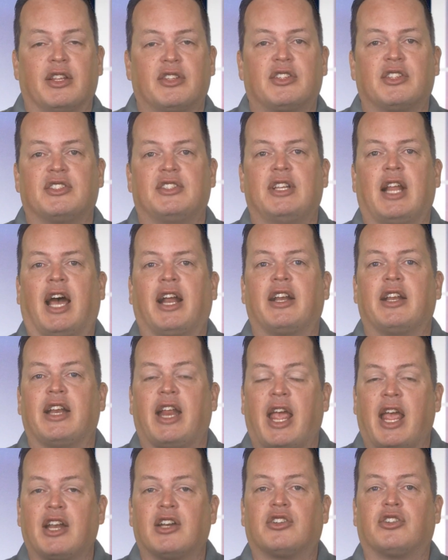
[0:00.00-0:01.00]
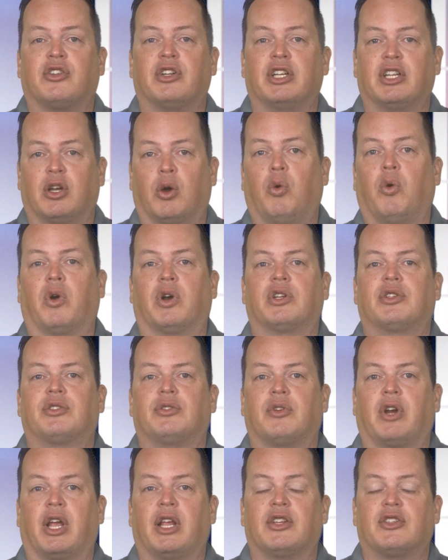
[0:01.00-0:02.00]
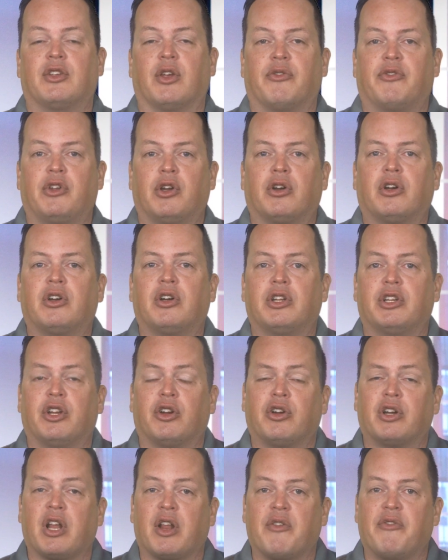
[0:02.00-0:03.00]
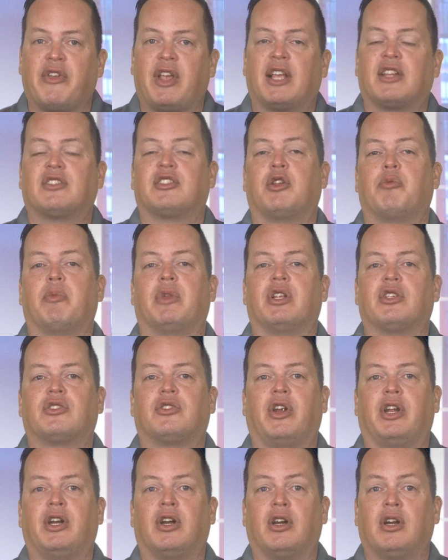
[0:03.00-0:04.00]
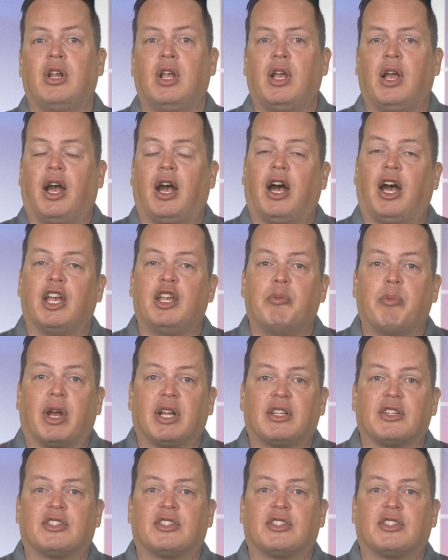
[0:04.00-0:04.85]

This is not an entry course, right? So if you're an advanced administrator, you might